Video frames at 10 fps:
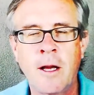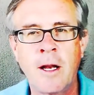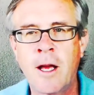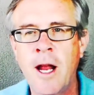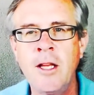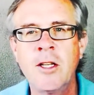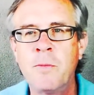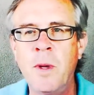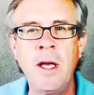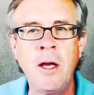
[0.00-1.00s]
can, can I
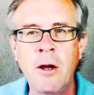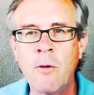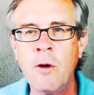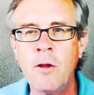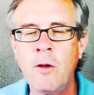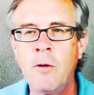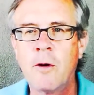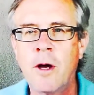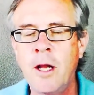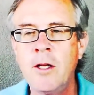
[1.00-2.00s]
just be here with you?
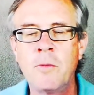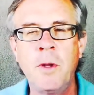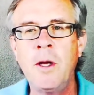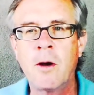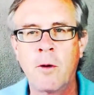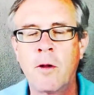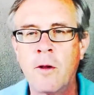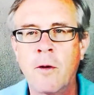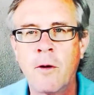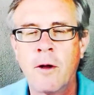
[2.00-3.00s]
Can I just be here
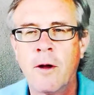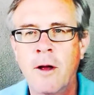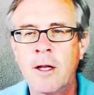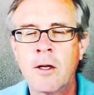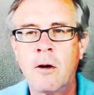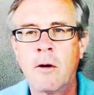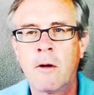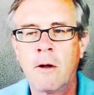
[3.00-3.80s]
with you? That's all.